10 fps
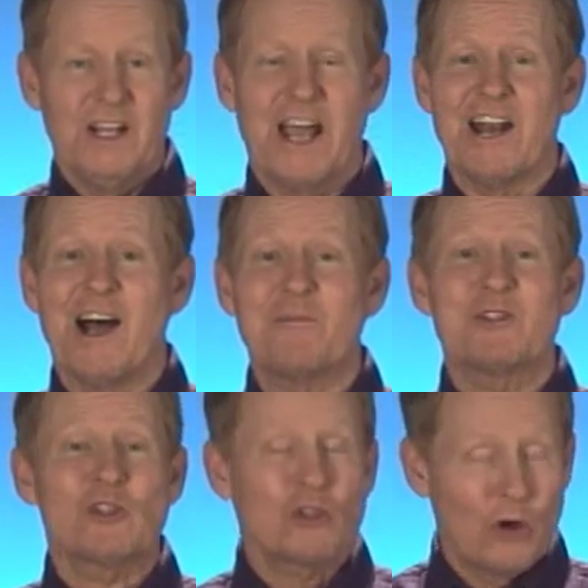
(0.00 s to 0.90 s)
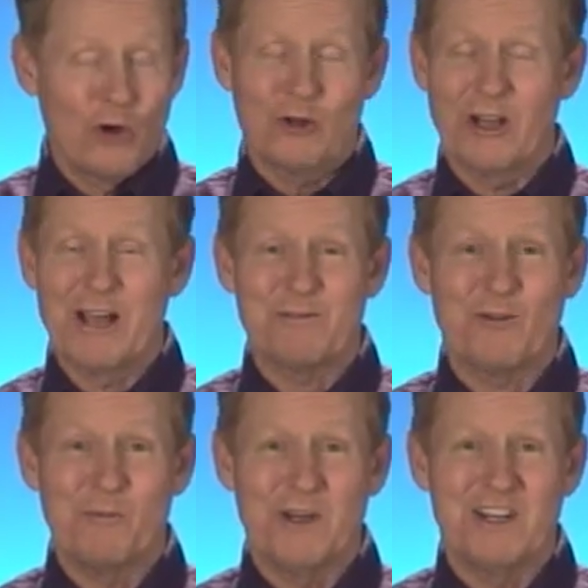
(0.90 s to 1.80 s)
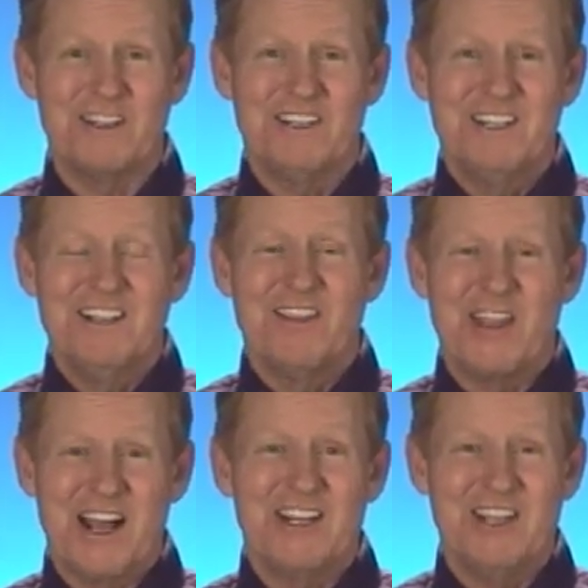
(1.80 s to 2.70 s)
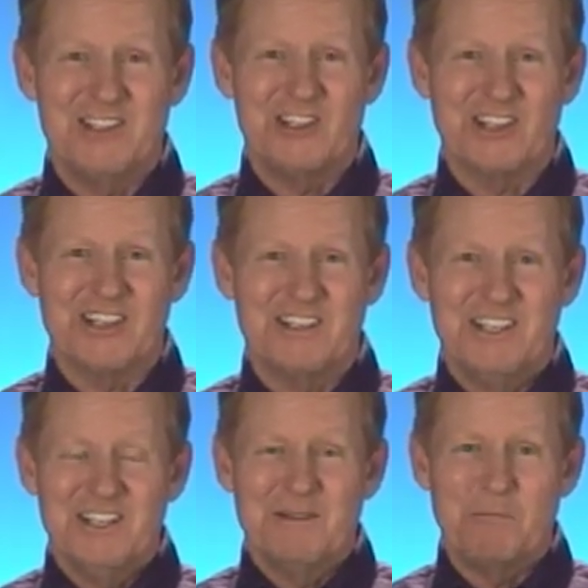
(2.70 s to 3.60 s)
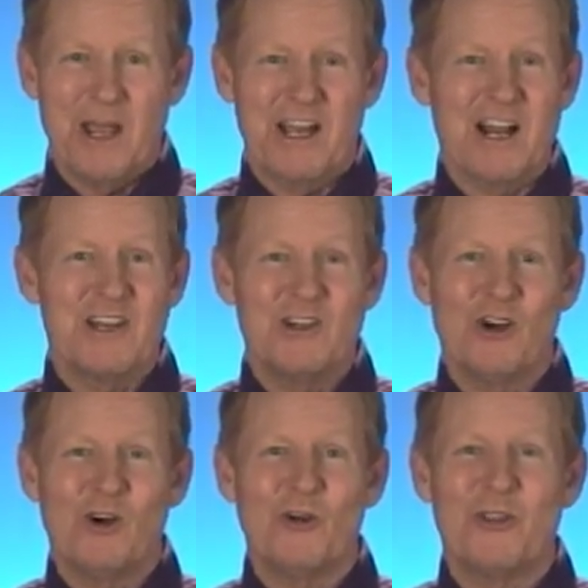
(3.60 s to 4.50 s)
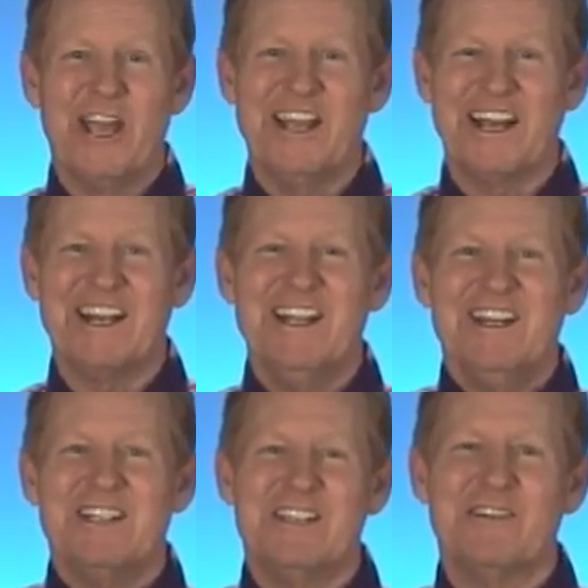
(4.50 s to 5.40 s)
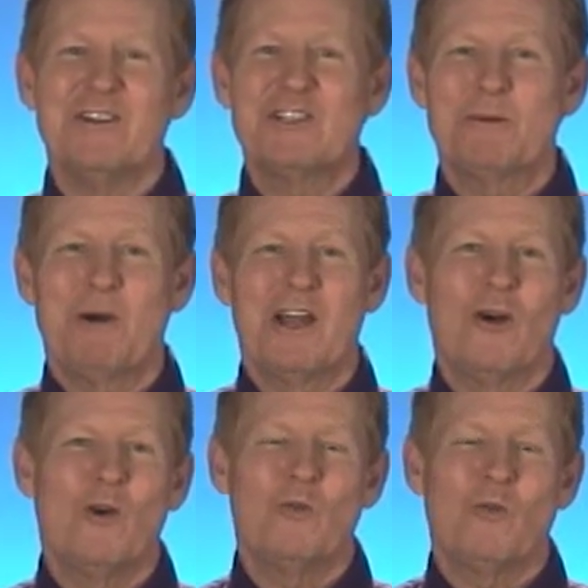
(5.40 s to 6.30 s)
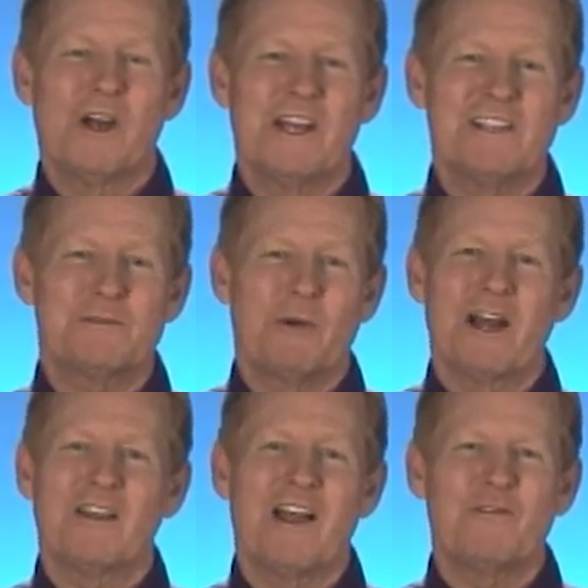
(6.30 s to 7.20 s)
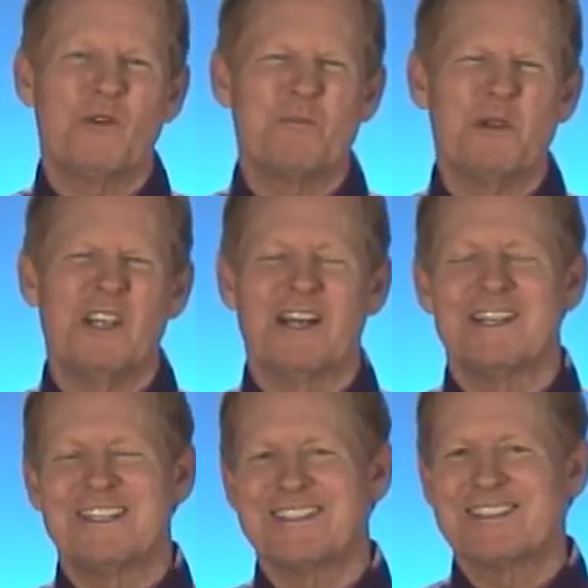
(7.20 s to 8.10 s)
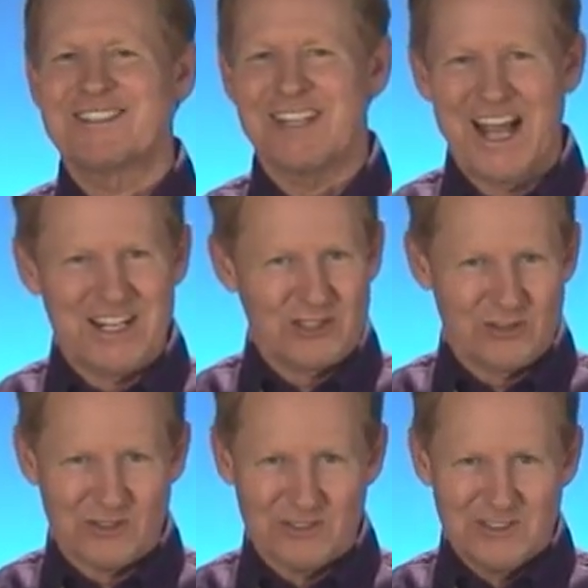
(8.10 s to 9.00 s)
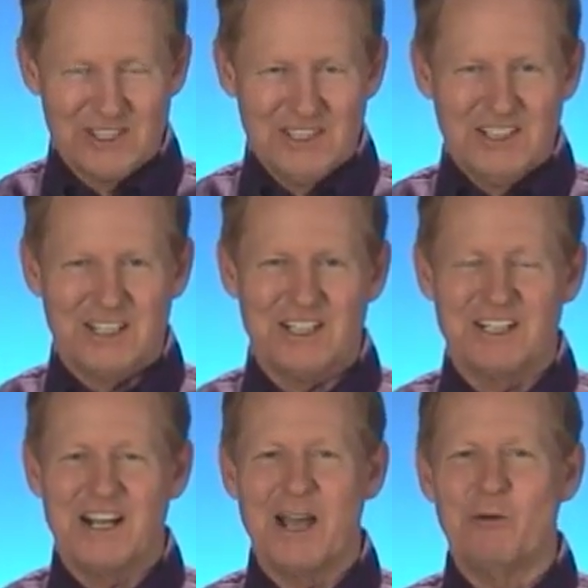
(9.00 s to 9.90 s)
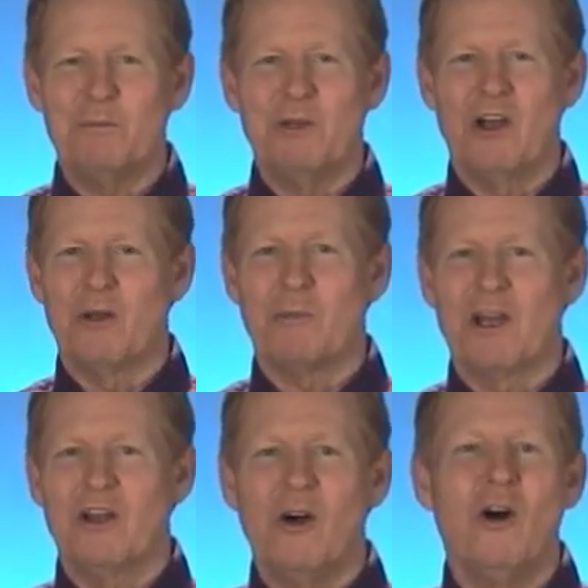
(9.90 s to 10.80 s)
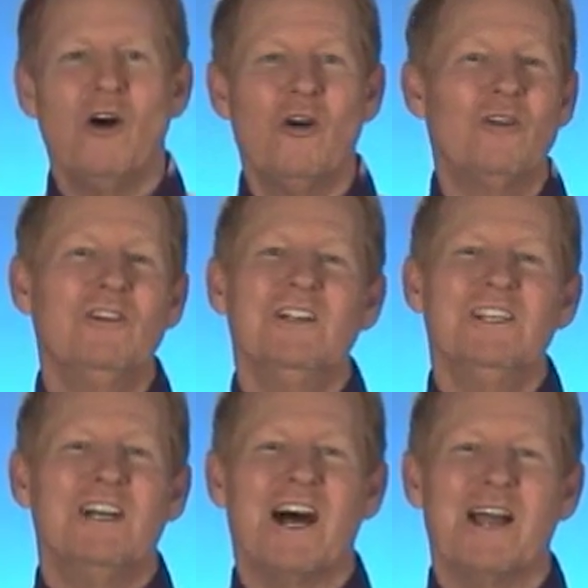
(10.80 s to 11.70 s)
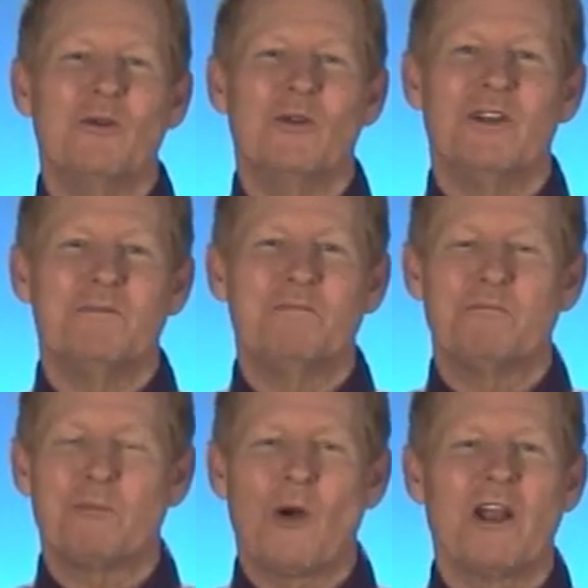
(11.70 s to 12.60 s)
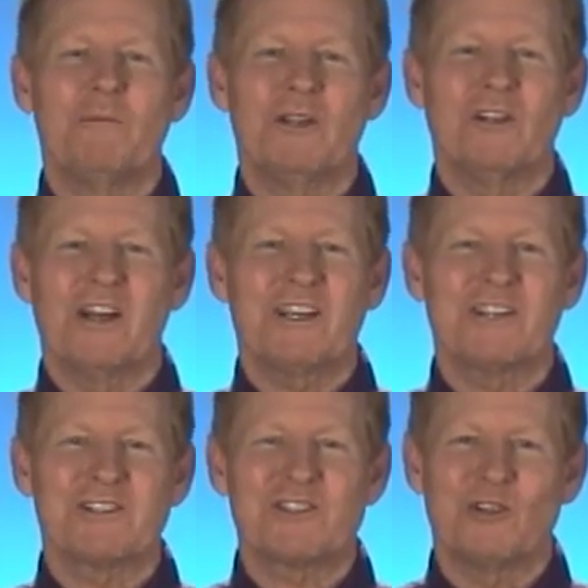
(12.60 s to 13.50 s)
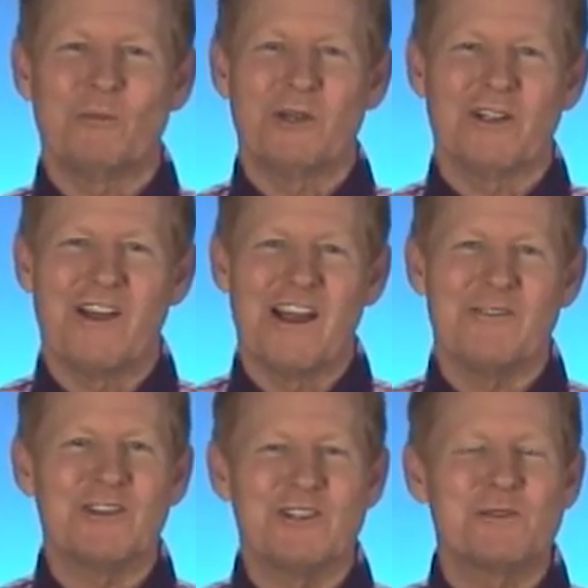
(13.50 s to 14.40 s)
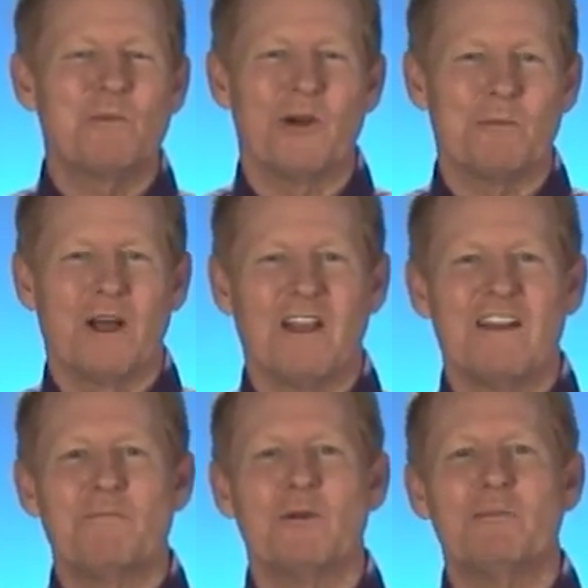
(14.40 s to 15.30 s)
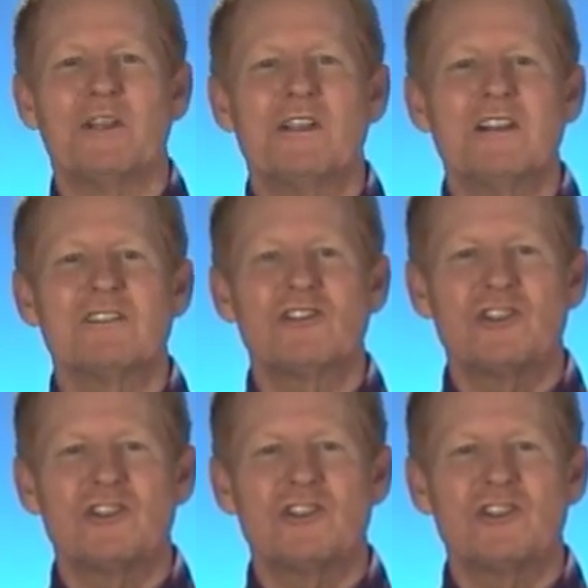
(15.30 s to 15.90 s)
And I'm so glad for me that He did. Man, I know that given to my own ways, my life would be a disaster. Uh, I would be on my own. I would probably be lucky to still be alive at this point in my life, but because